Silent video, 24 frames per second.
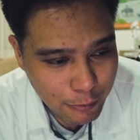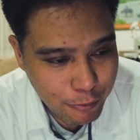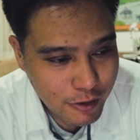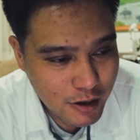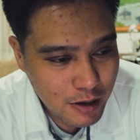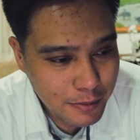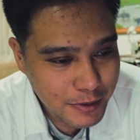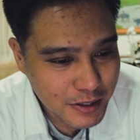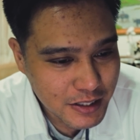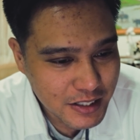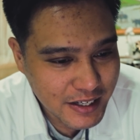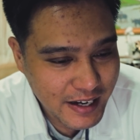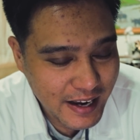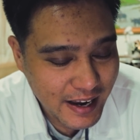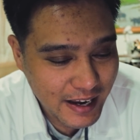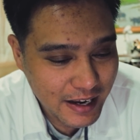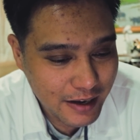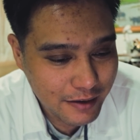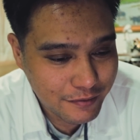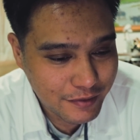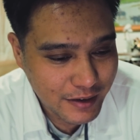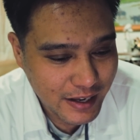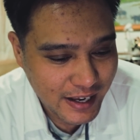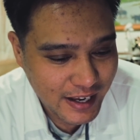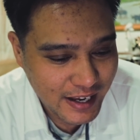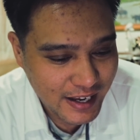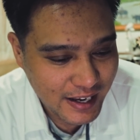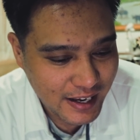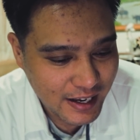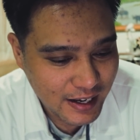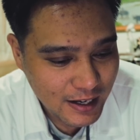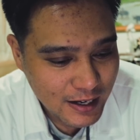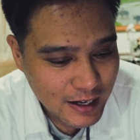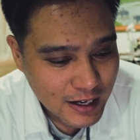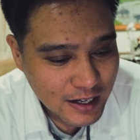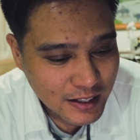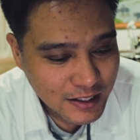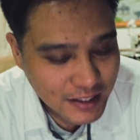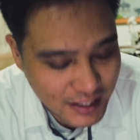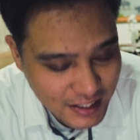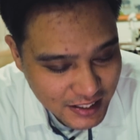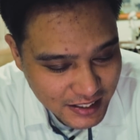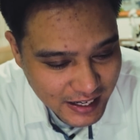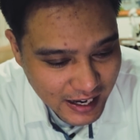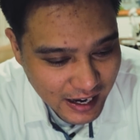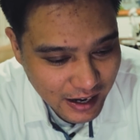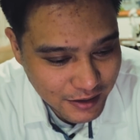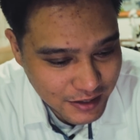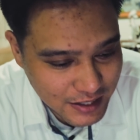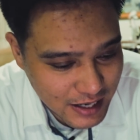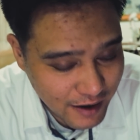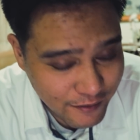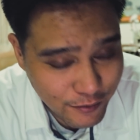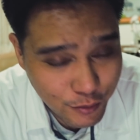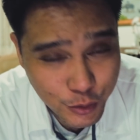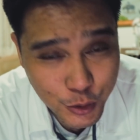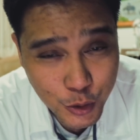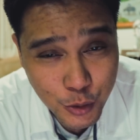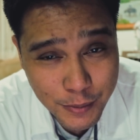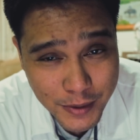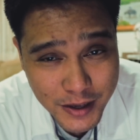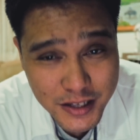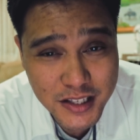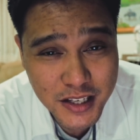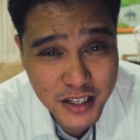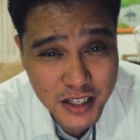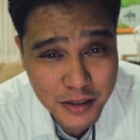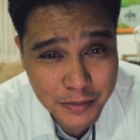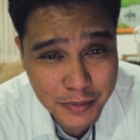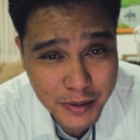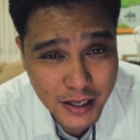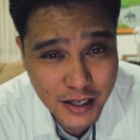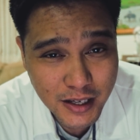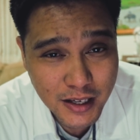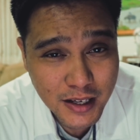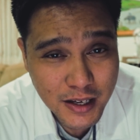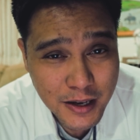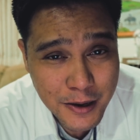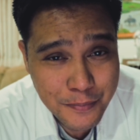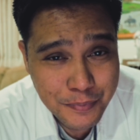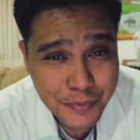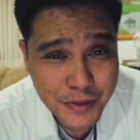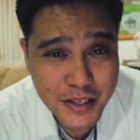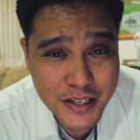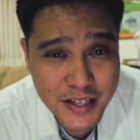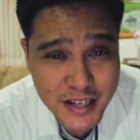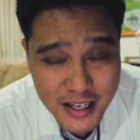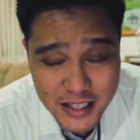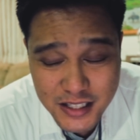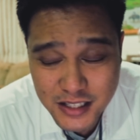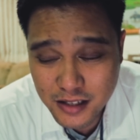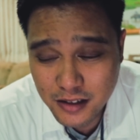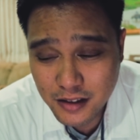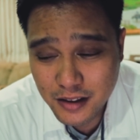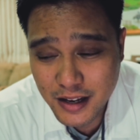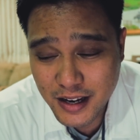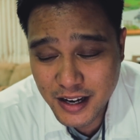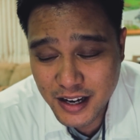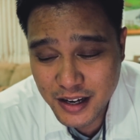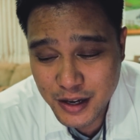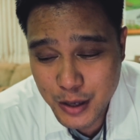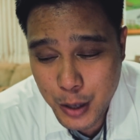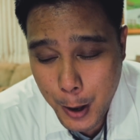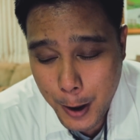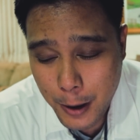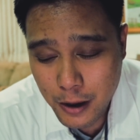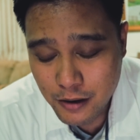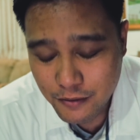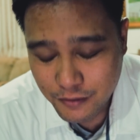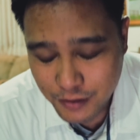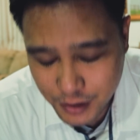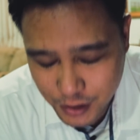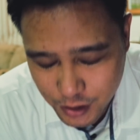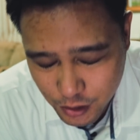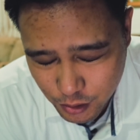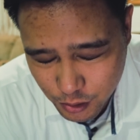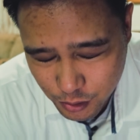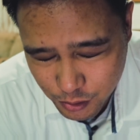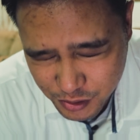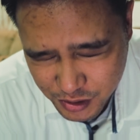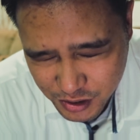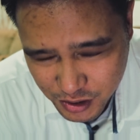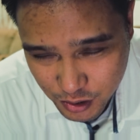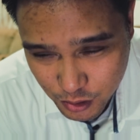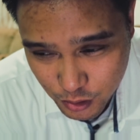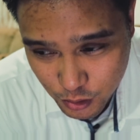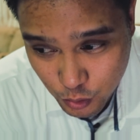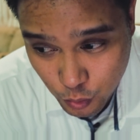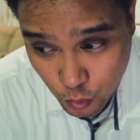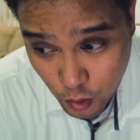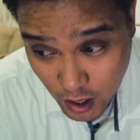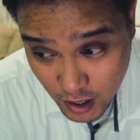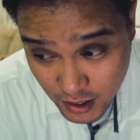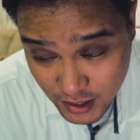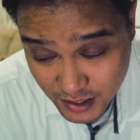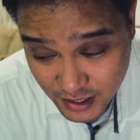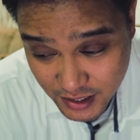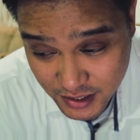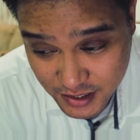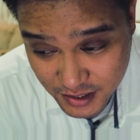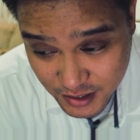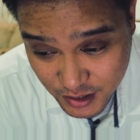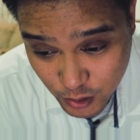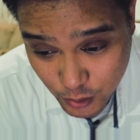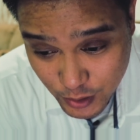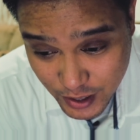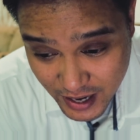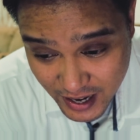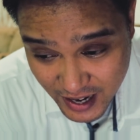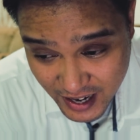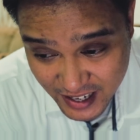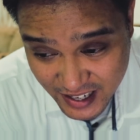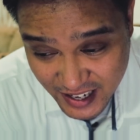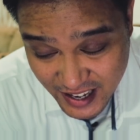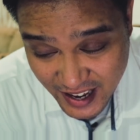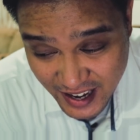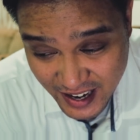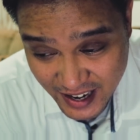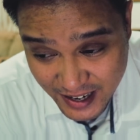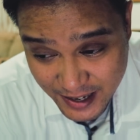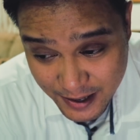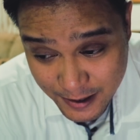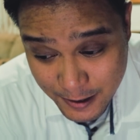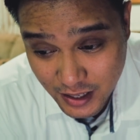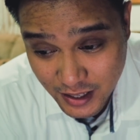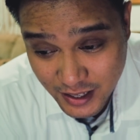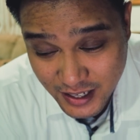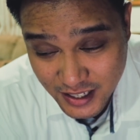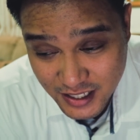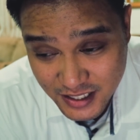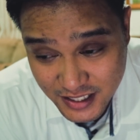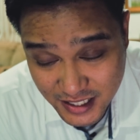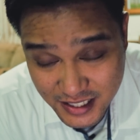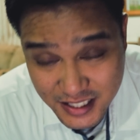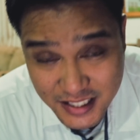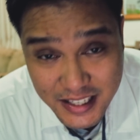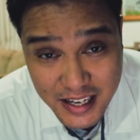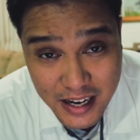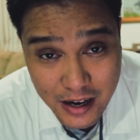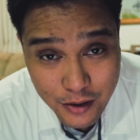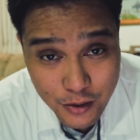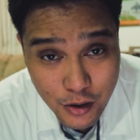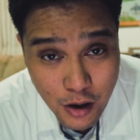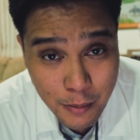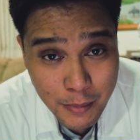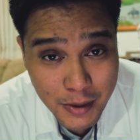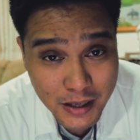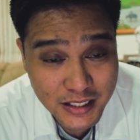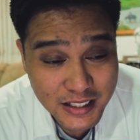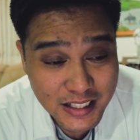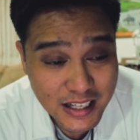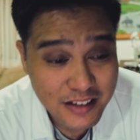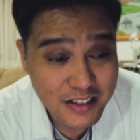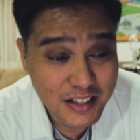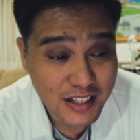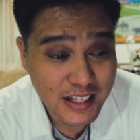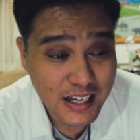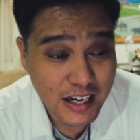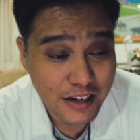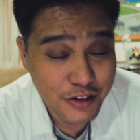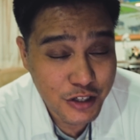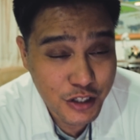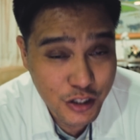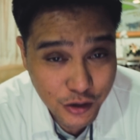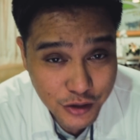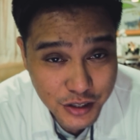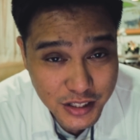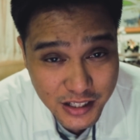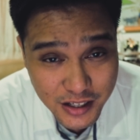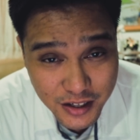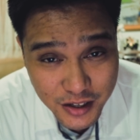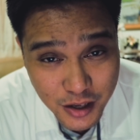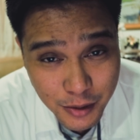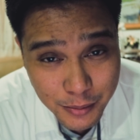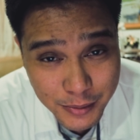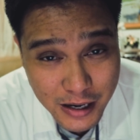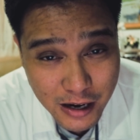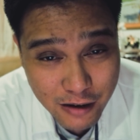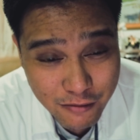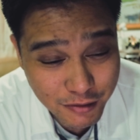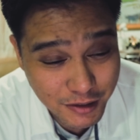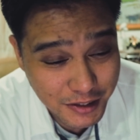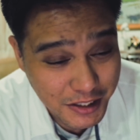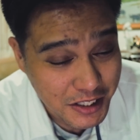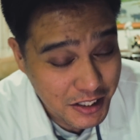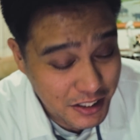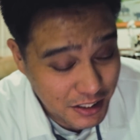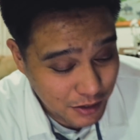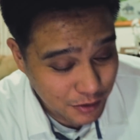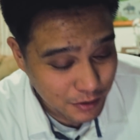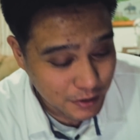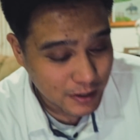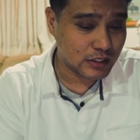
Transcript: I pretty much gave a discount to everyone who messaged me yesterday for those who wanted to go ahead and get a discount on my Devs Life shirts that are coming out really soon.